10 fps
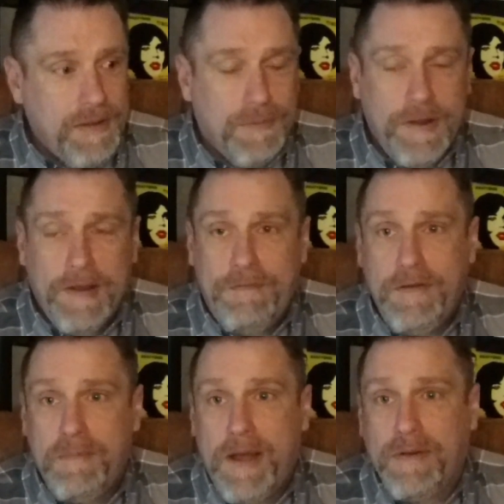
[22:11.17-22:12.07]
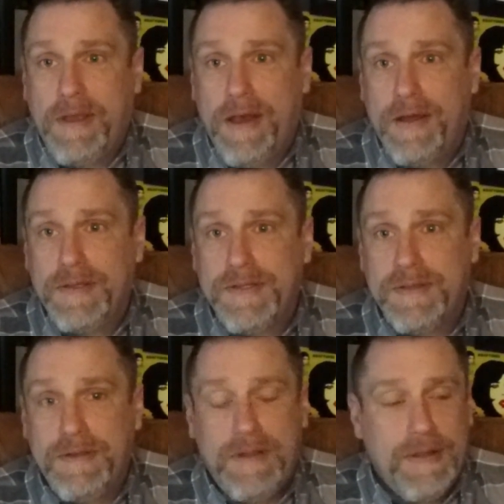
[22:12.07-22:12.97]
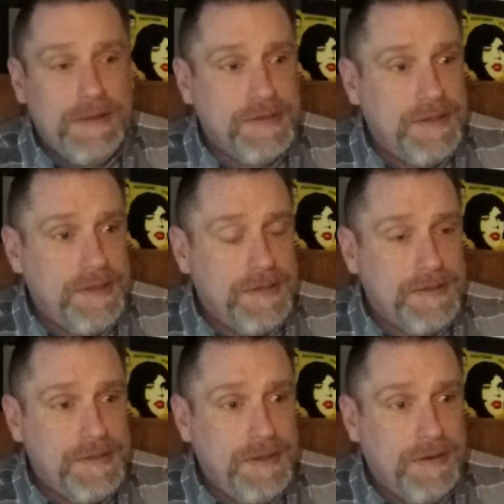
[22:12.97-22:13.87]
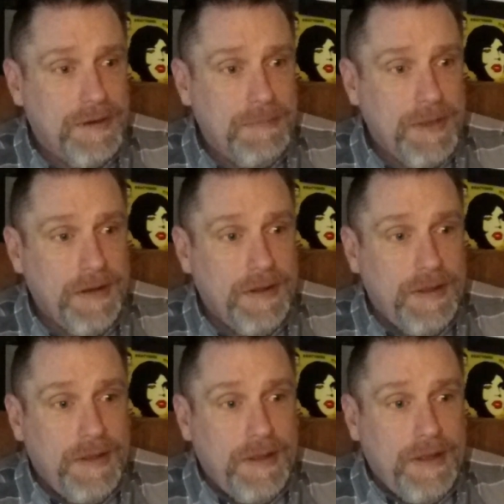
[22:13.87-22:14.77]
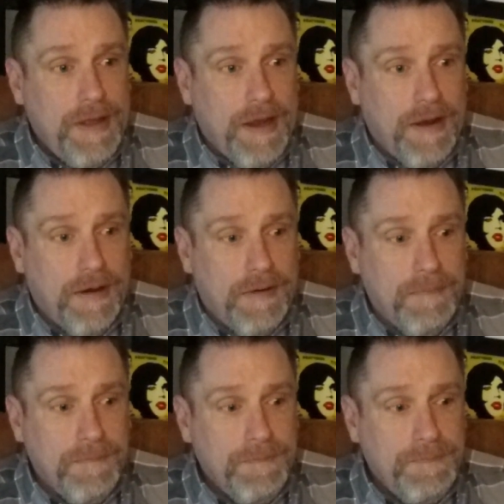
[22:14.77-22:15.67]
the way I feel about guns is, is you know, I mean, um,